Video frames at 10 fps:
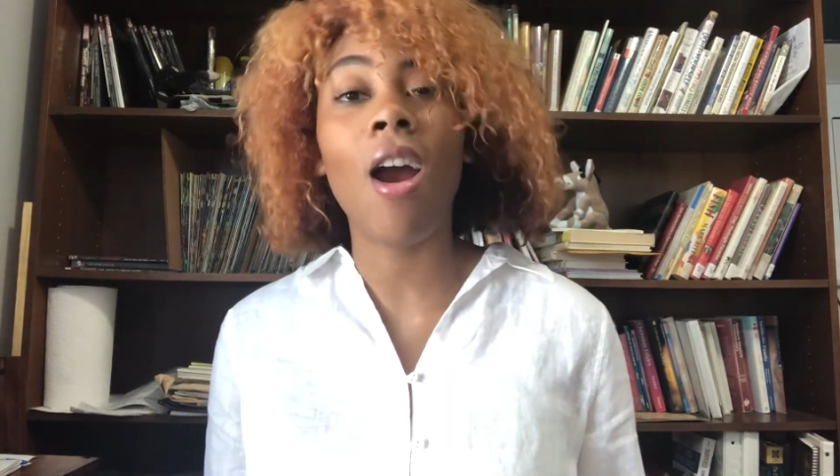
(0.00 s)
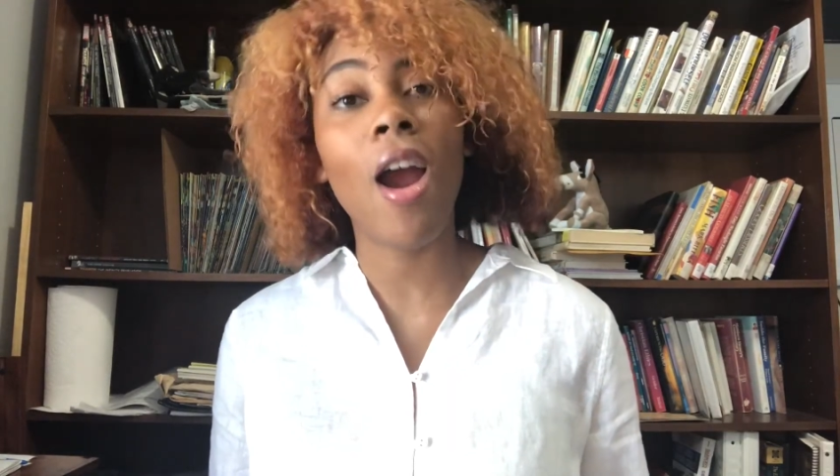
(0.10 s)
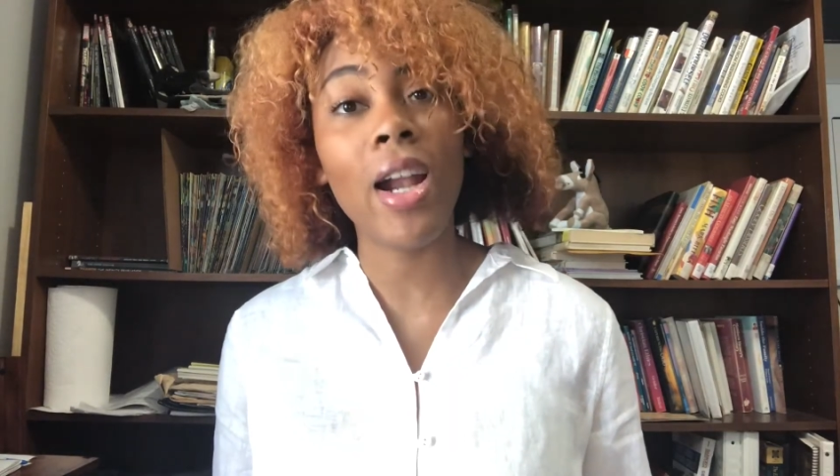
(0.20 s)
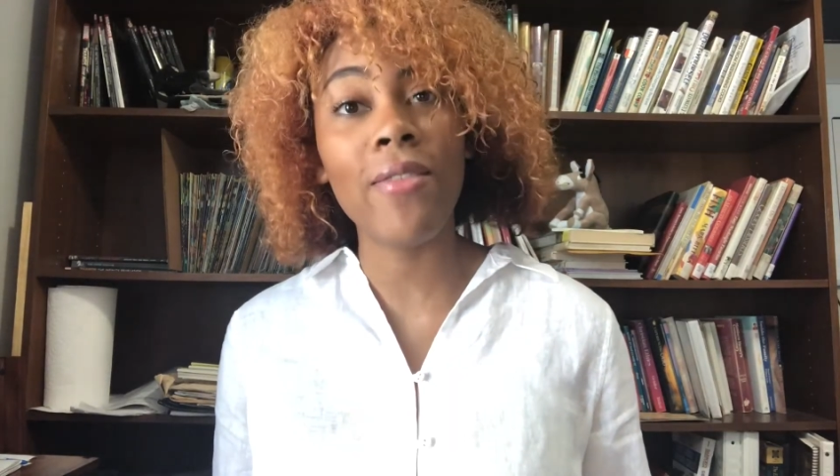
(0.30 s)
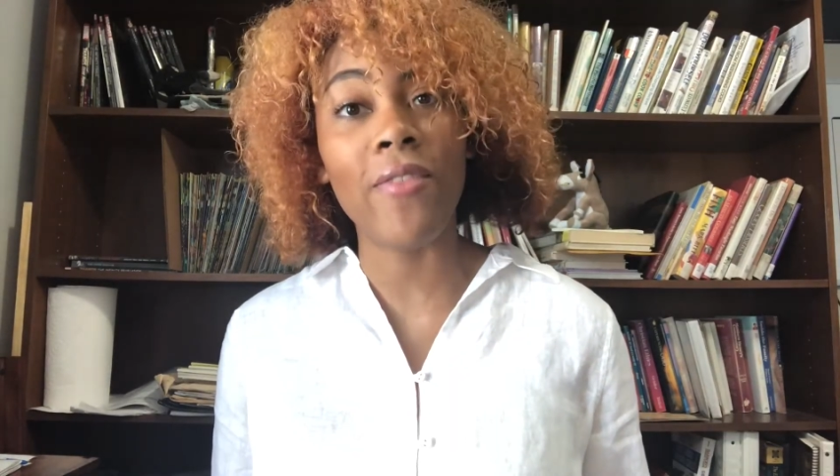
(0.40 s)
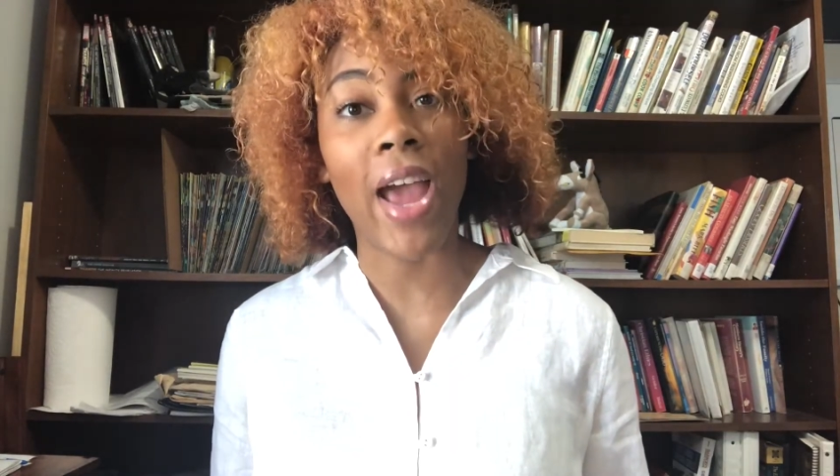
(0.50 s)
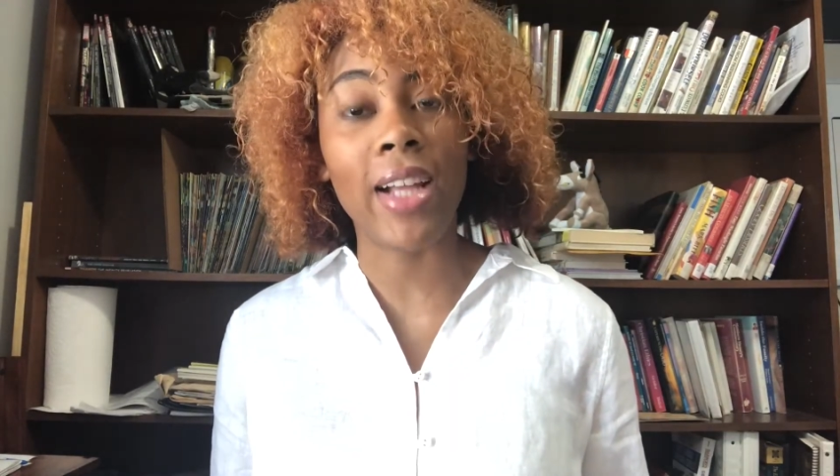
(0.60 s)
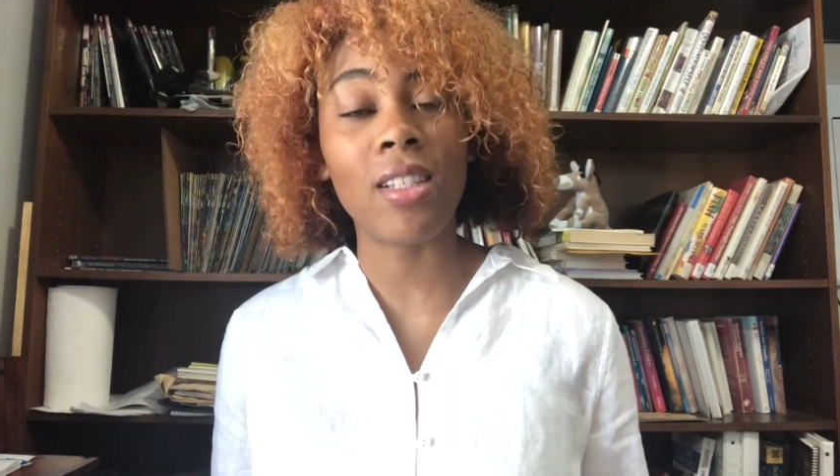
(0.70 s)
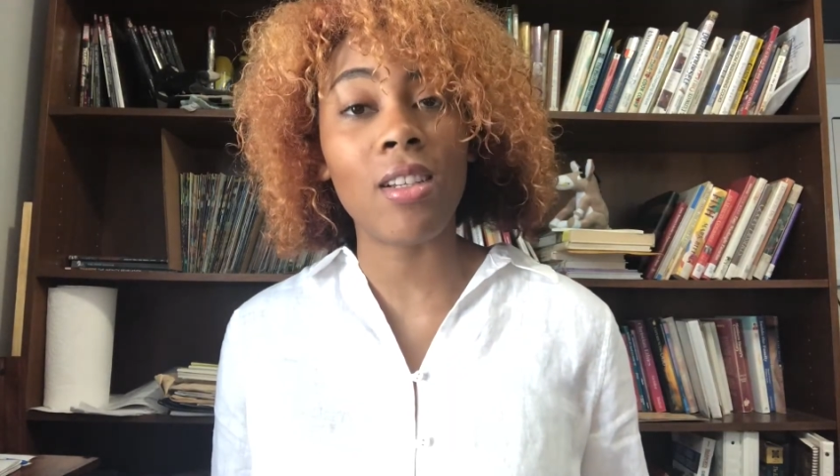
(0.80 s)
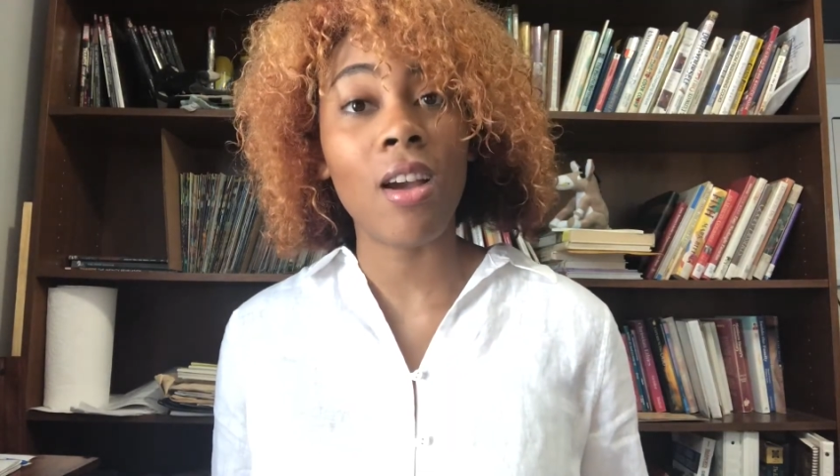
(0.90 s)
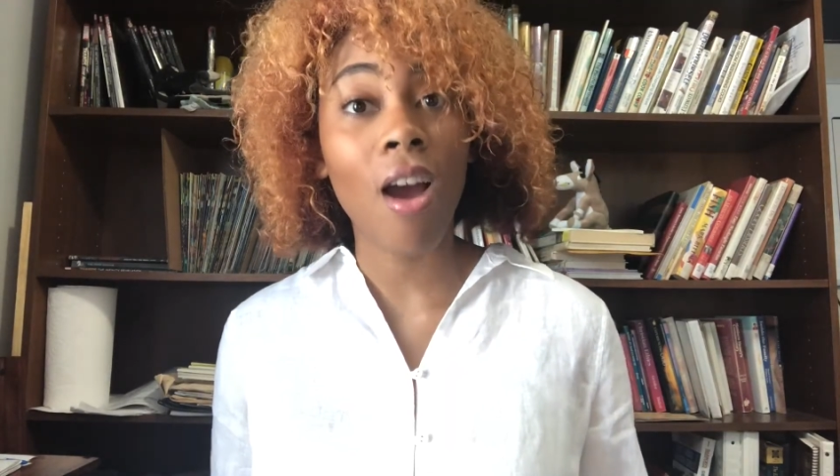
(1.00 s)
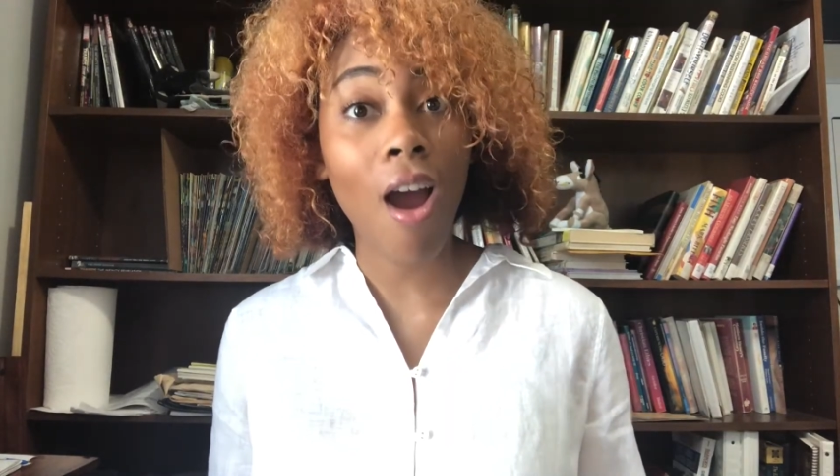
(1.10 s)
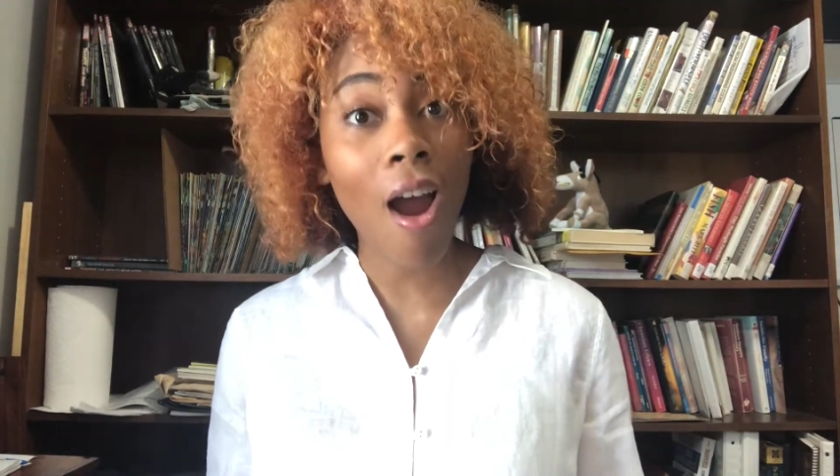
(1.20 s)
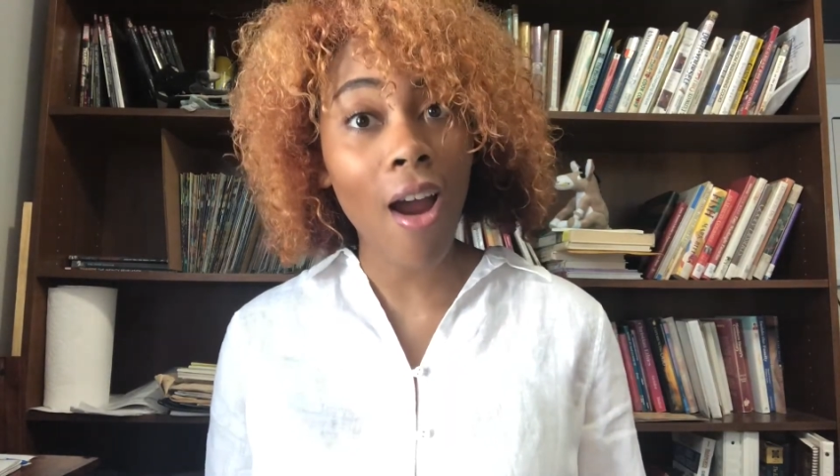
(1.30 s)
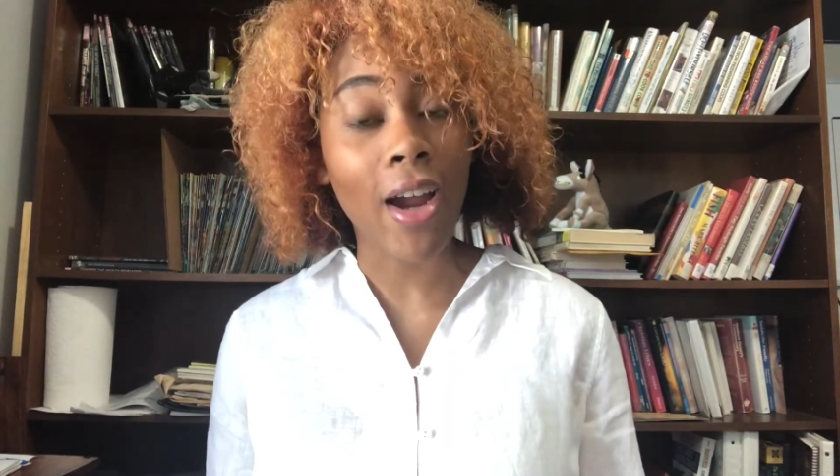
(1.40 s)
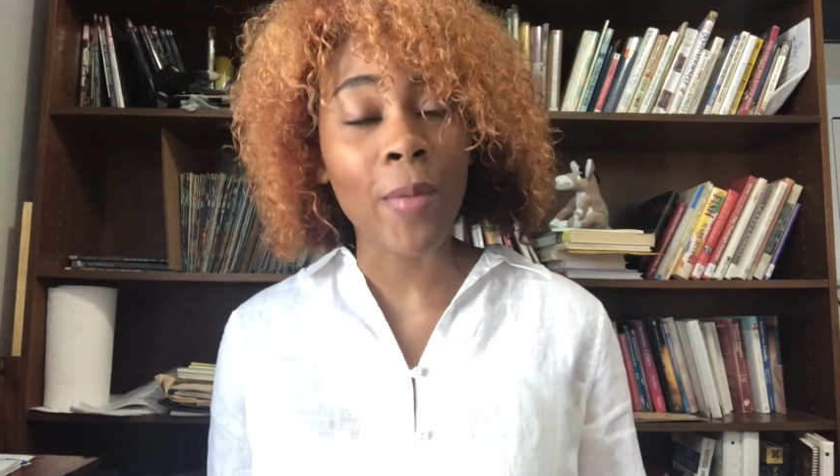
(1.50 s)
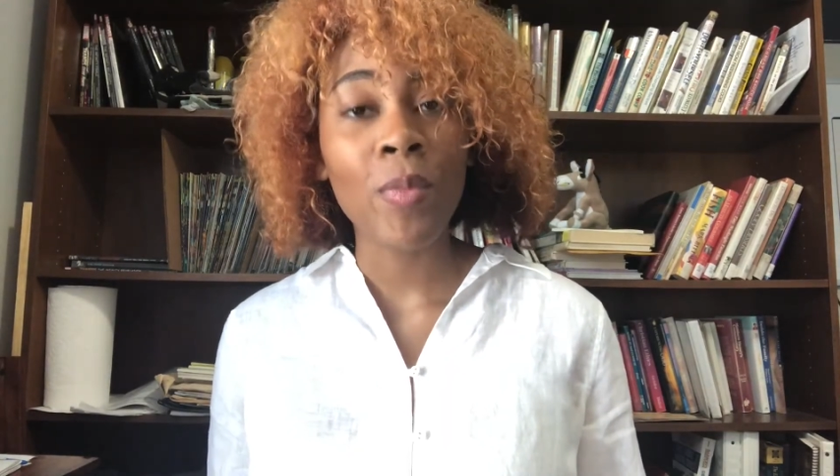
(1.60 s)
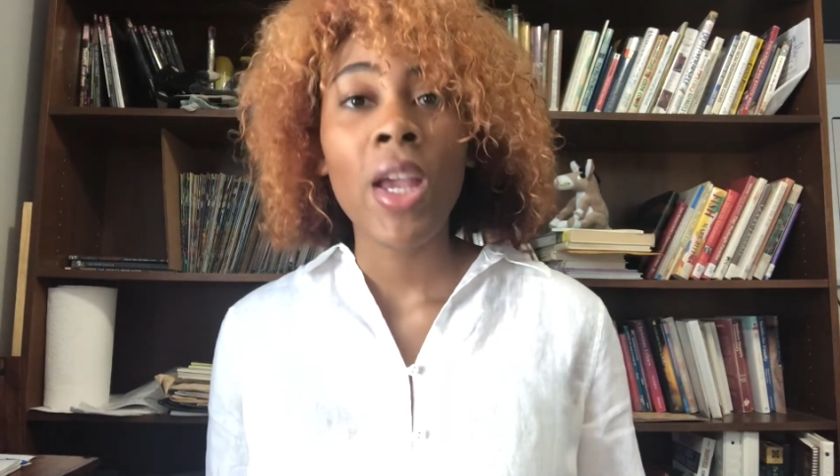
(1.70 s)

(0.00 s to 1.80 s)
artifact are.